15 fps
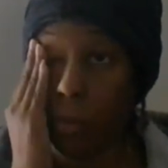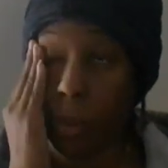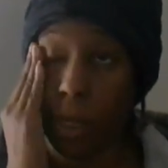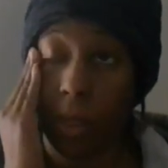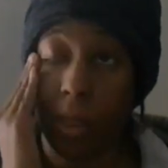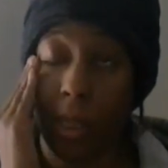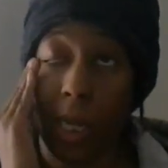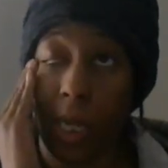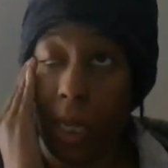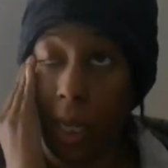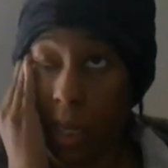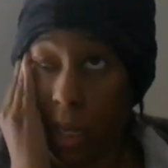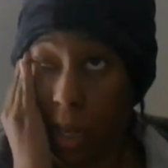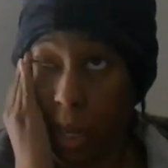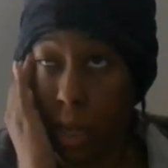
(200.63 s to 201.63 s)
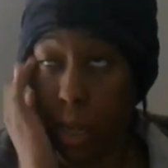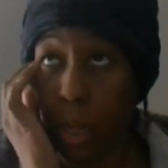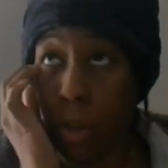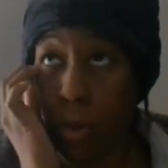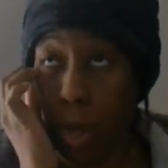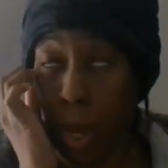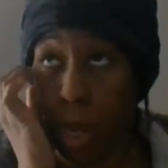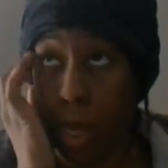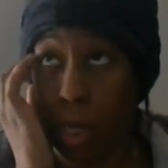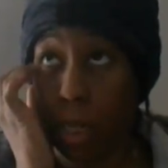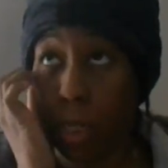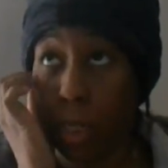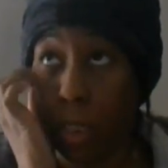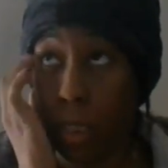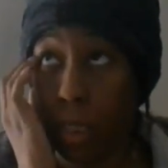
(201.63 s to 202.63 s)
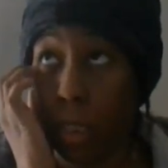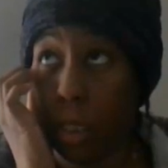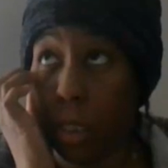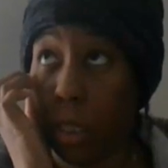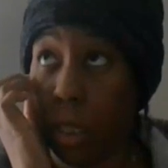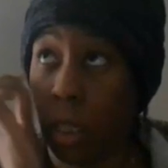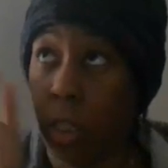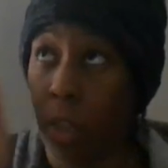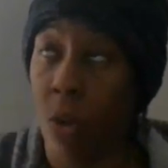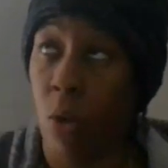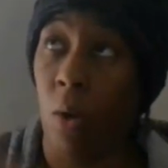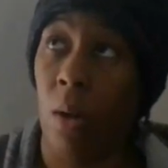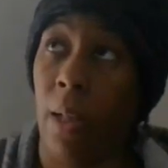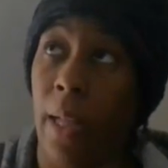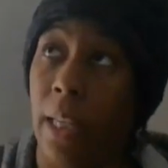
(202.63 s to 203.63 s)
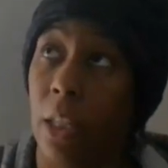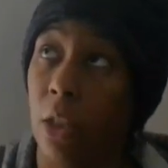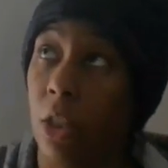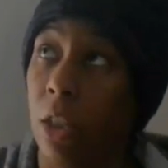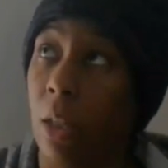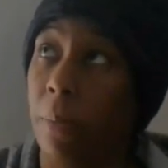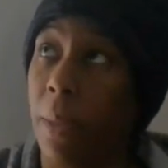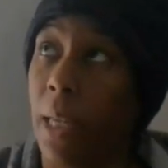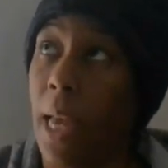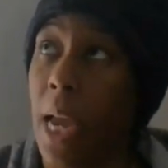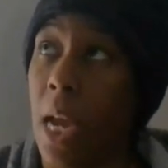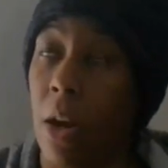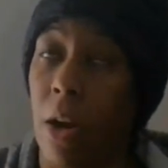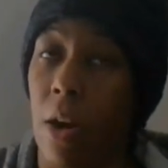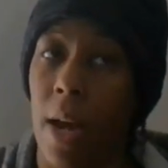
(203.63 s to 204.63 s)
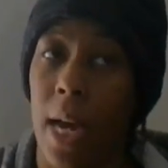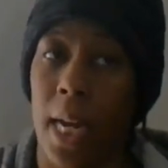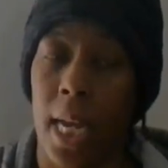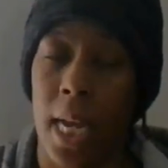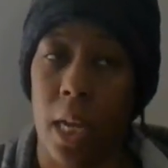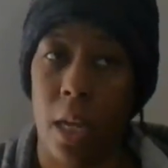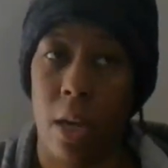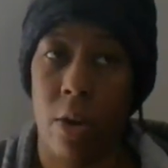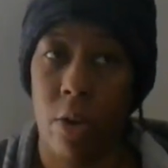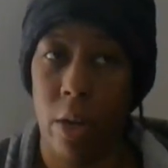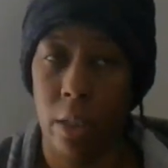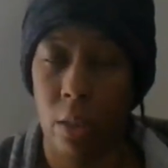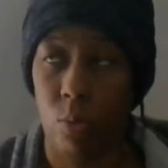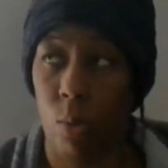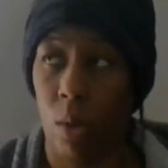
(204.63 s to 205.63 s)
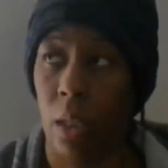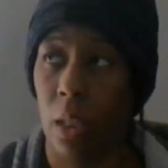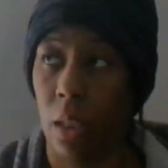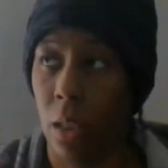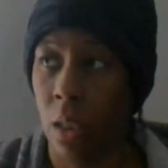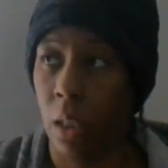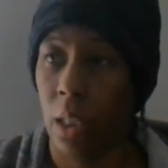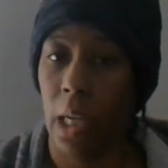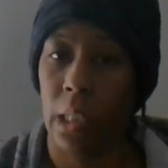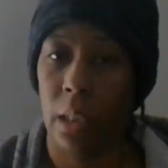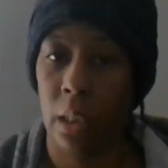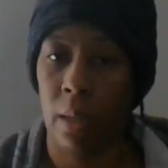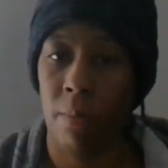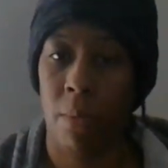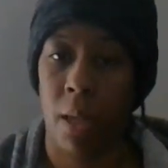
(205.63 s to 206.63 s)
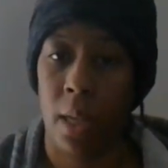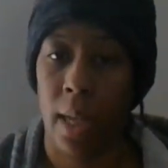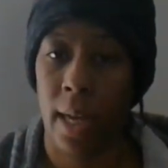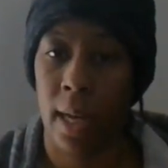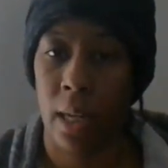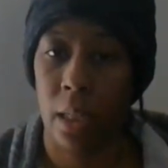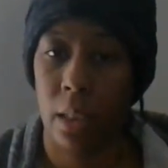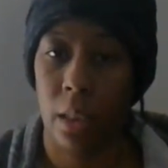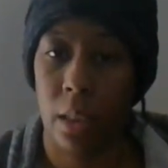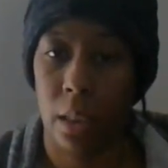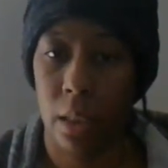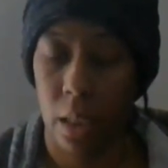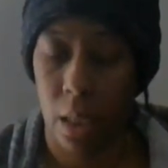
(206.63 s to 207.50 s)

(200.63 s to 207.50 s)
but you're like you can't ignore like your stomach ache or your headache. You just want to look at something else.